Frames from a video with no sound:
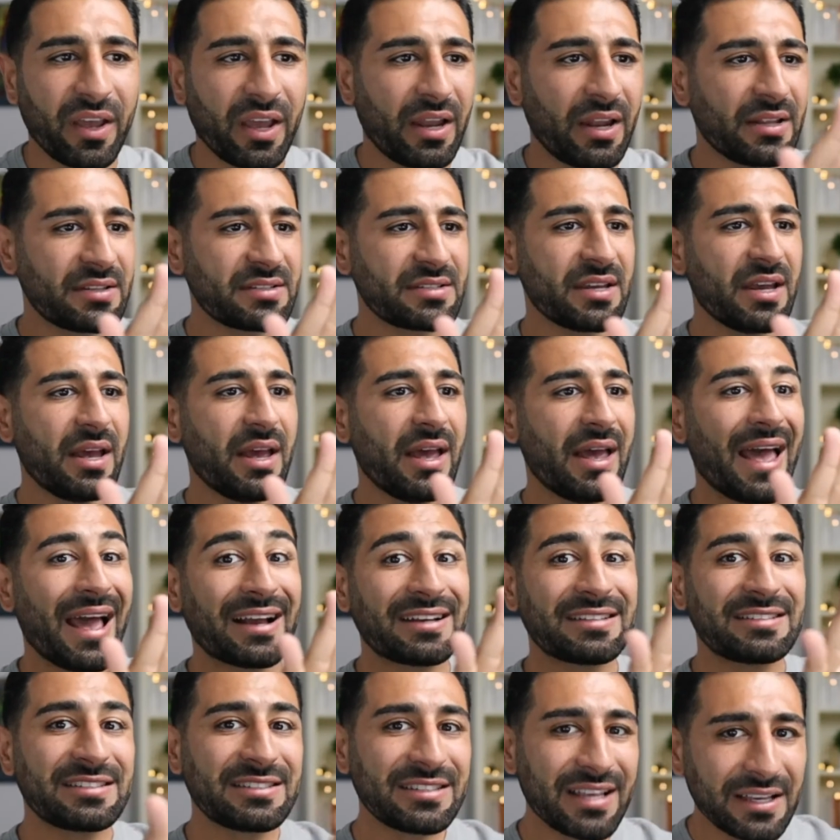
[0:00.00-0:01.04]
and it's
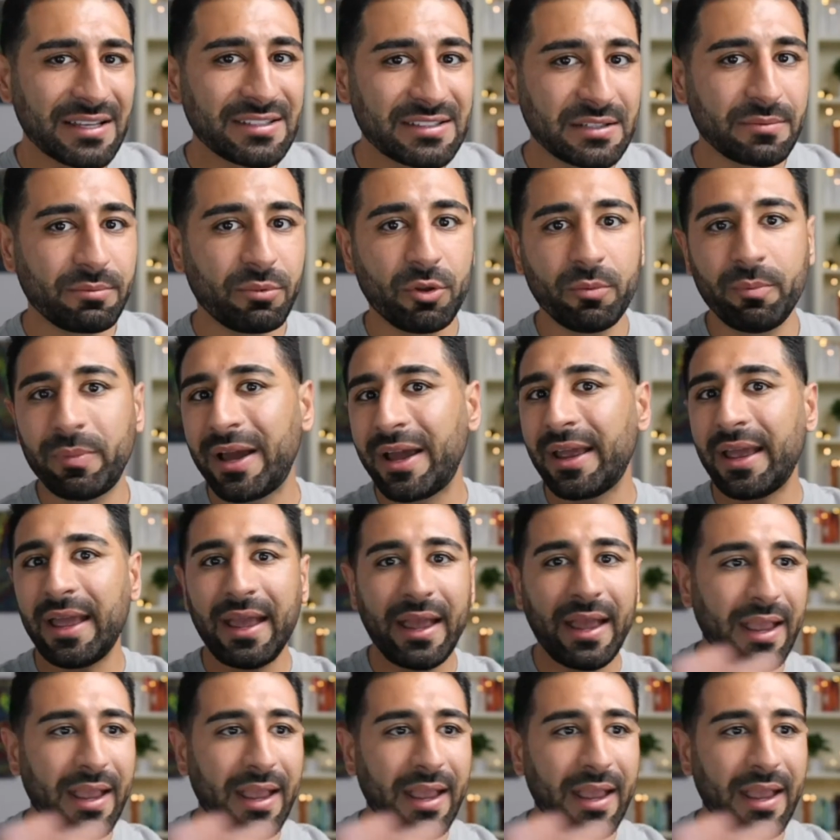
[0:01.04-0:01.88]
accessible by